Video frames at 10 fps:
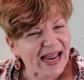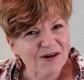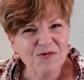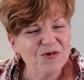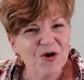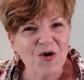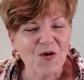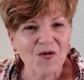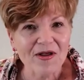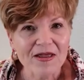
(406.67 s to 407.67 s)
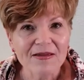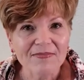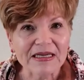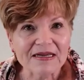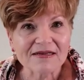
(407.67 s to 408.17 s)
I don't know
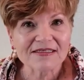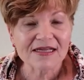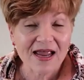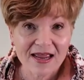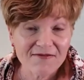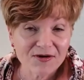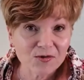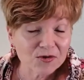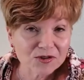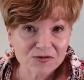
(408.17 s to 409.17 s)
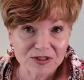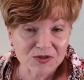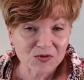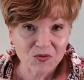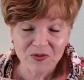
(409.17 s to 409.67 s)
because I have a grocery
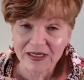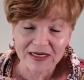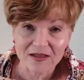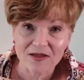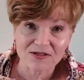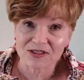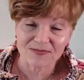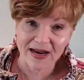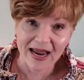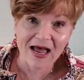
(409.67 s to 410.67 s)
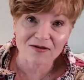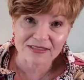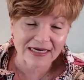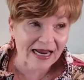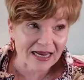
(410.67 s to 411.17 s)
store really close to my house
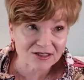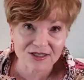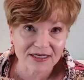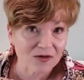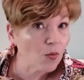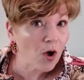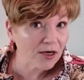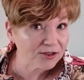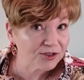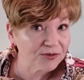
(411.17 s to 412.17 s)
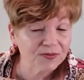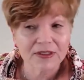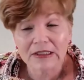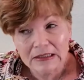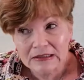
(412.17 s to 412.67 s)
that I actually can walk to.
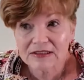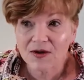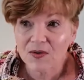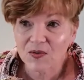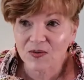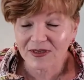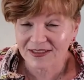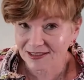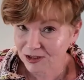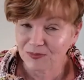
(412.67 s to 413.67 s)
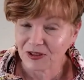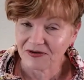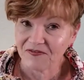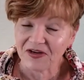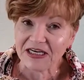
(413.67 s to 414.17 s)
So it's super
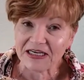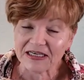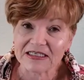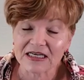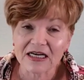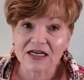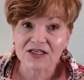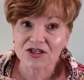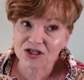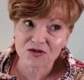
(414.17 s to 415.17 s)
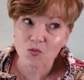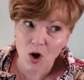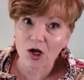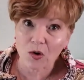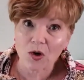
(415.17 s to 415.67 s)
convenient to just
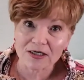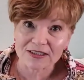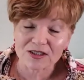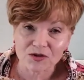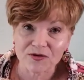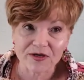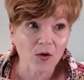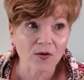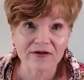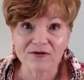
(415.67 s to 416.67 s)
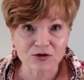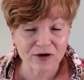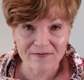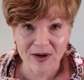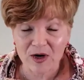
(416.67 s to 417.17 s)
walk across the street or even
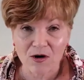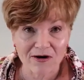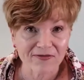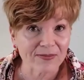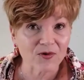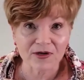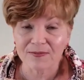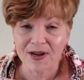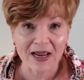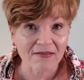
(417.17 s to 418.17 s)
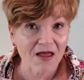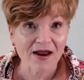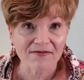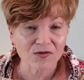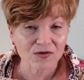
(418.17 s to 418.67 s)
drive my car if I'm going to buy a
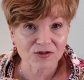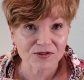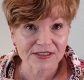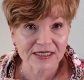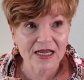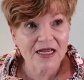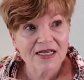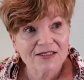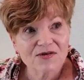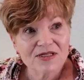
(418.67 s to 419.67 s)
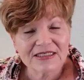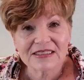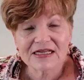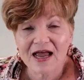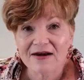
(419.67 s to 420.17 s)
lot of groceries. So this
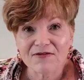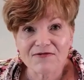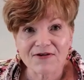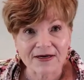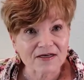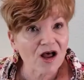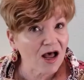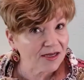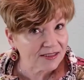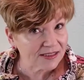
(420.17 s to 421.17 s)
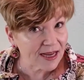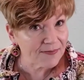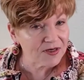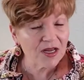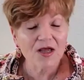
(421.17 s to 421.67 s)
is kind of a fun
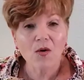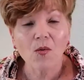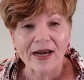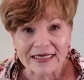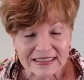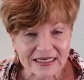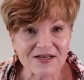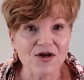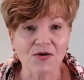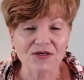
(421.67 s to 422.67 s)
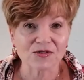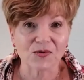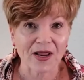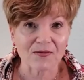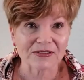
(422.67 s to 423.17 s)
concept. What I did notice
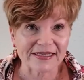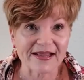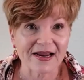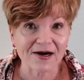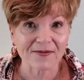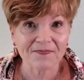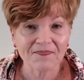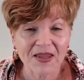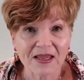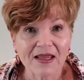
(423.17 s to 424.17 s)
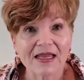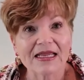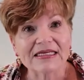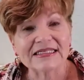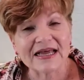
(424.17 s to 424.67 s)
when I was there
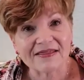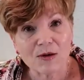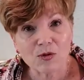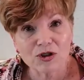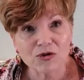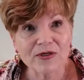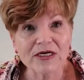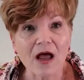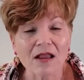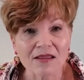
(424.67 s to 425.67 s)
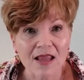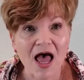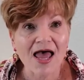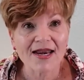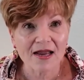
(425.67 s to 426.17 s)
is that they were doing a
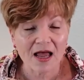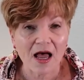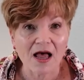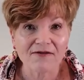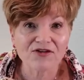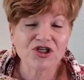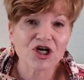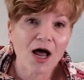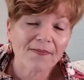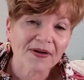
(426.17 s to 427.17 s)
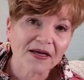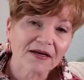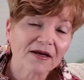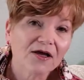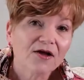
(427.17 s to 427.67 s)
lot of
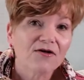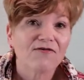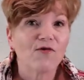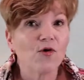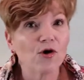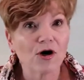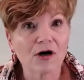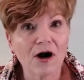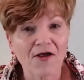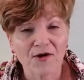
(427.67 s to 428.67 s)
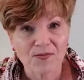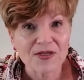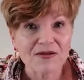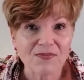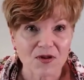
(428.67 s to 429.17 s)
shopping for other
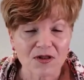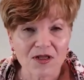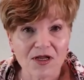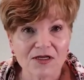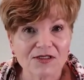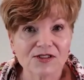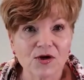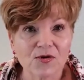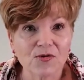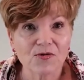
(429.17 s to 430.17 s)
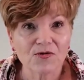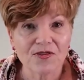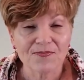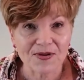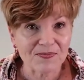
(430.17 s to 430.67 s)
people. So
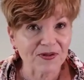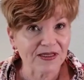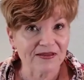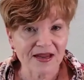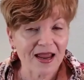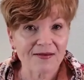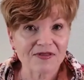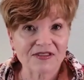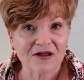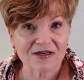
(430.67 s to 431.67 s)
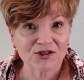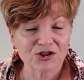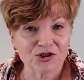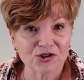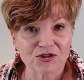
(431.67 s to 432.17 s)
the people in the Amazon
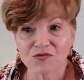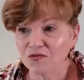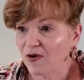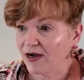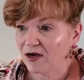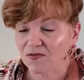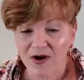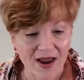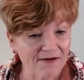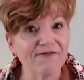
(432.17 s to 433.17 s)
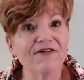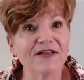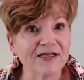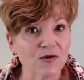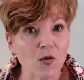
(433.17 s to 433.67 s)
shirts were running around
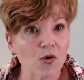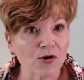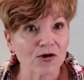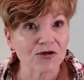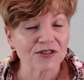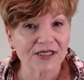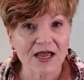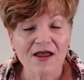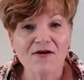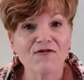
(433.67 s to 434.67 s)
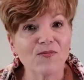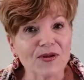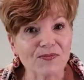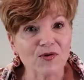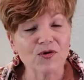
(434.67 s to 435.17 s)
filling orders for
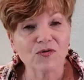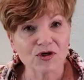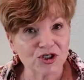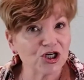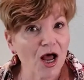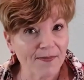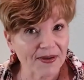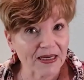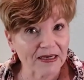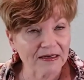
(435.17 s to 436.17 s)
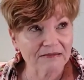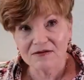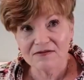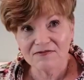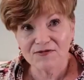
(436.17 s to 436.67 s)
people who were shopping
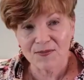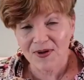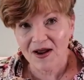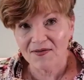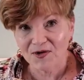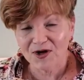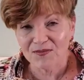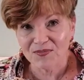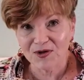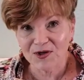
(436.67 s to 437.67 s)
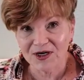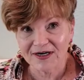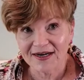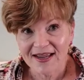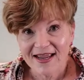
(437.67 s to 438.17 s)
from behind their
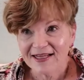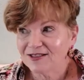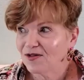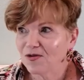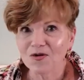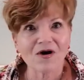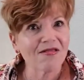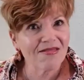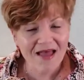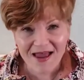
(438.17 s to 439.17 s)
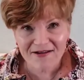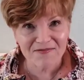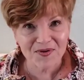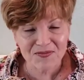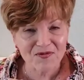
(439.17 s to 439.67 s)
computer. And so there were a lot
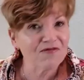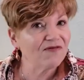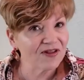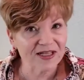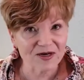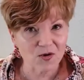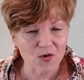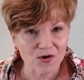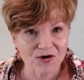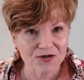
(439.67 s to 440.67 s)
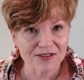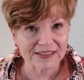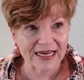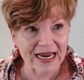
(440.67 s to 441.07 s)
of people filling orders.